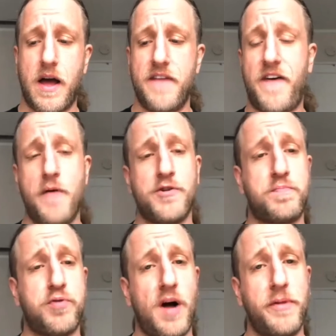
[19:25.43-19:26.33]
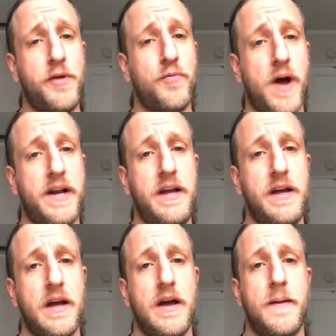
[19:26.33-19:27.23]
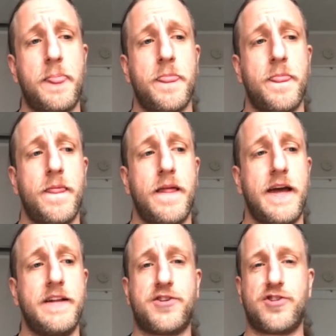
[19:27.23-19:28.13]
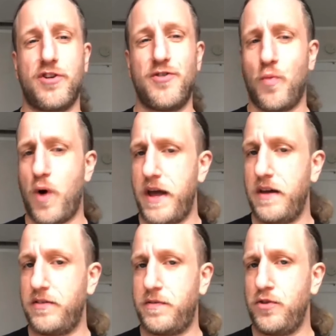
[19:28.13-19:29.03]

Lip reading: if I was probably ready, in certain ways,